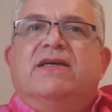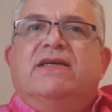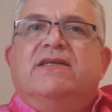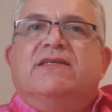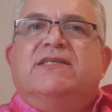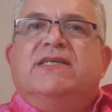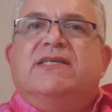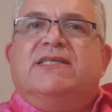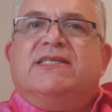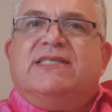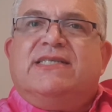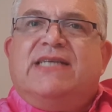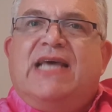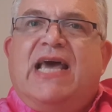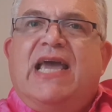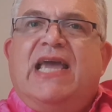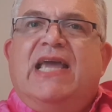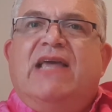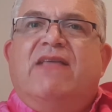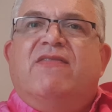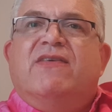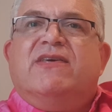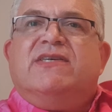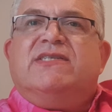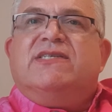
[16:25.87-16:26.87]
To stay
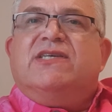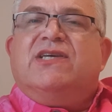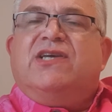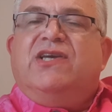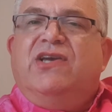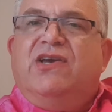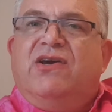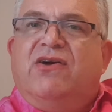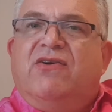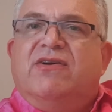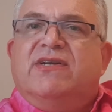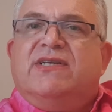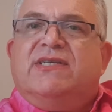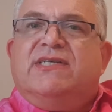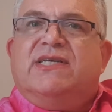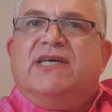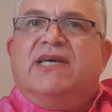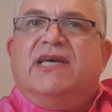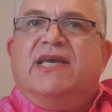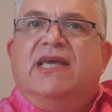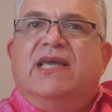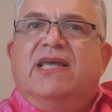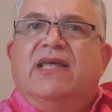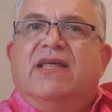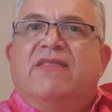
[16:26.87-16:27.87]
in the
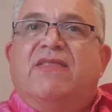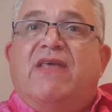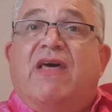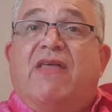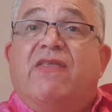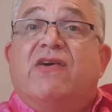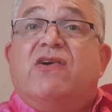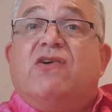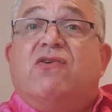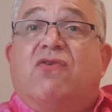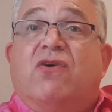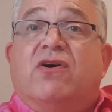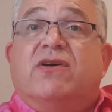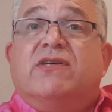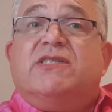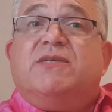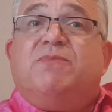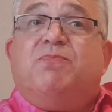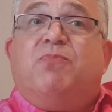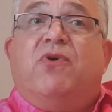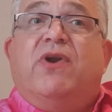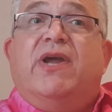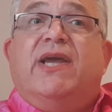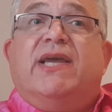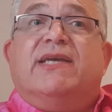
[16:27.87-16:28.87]
security that the cross
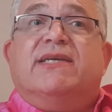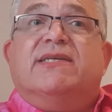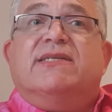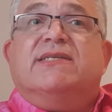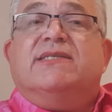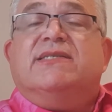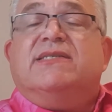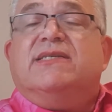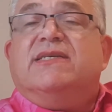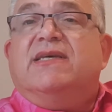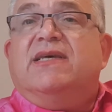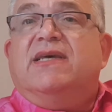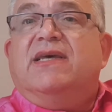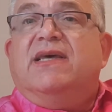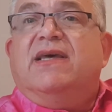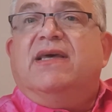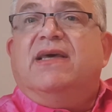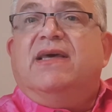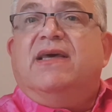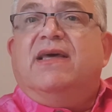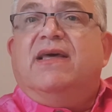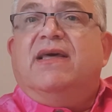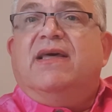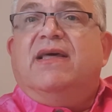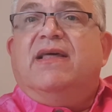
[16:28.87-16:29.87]
brings.
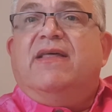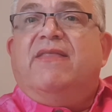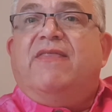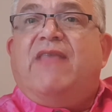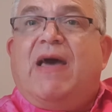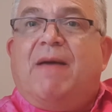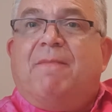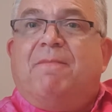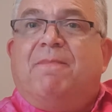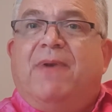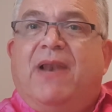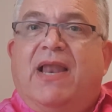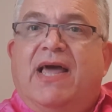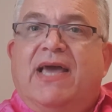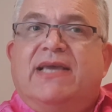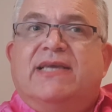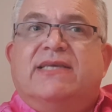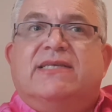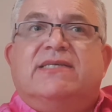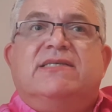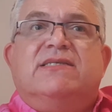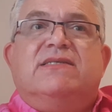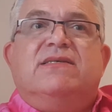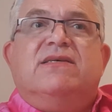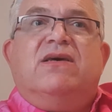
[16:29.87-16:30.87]
That
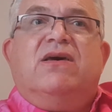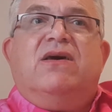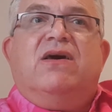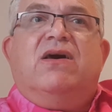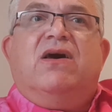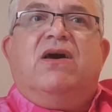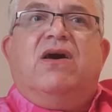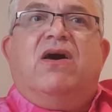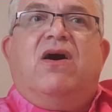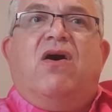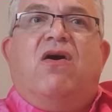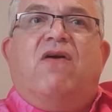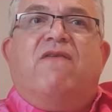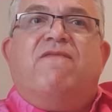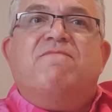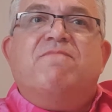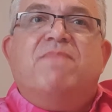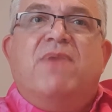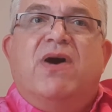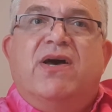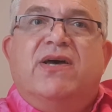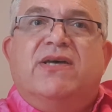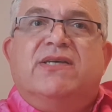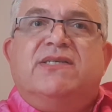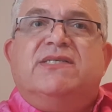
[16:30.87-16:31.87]
place of
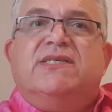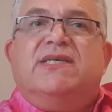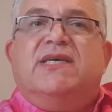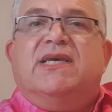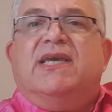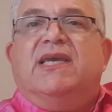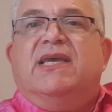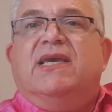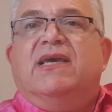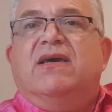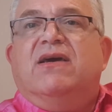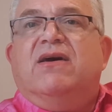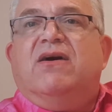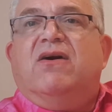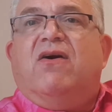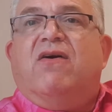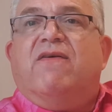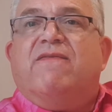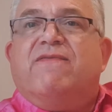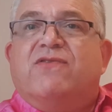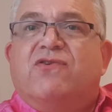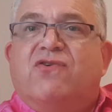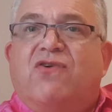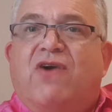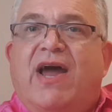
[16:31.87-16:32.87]
mercy,
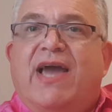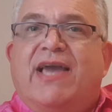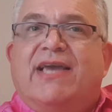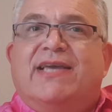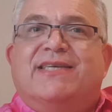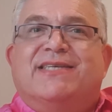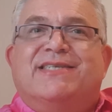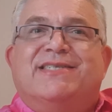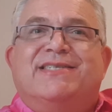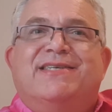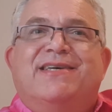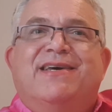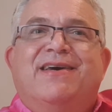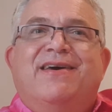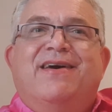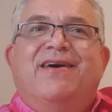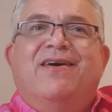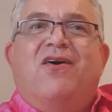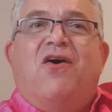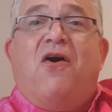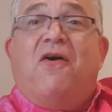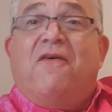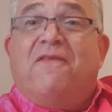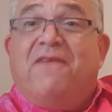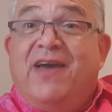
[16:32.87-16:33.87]
of grace,
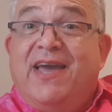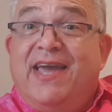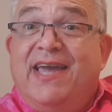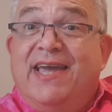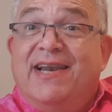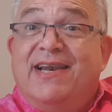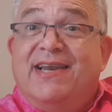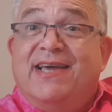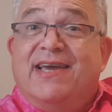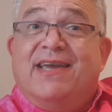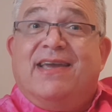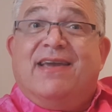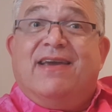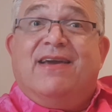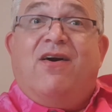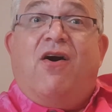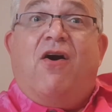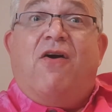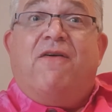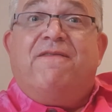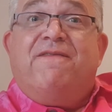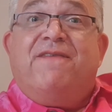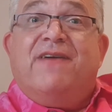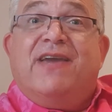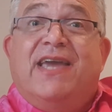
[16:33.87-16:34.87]
of healing,
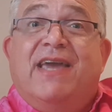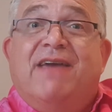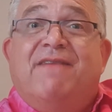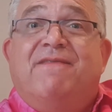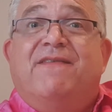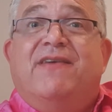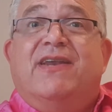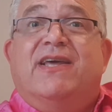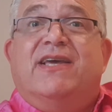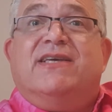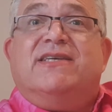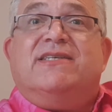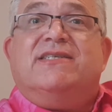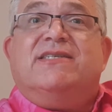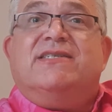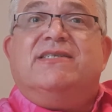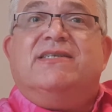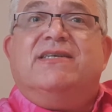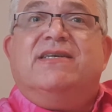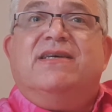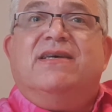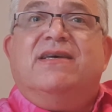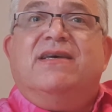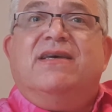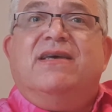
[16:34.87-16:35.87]
of forgiveness.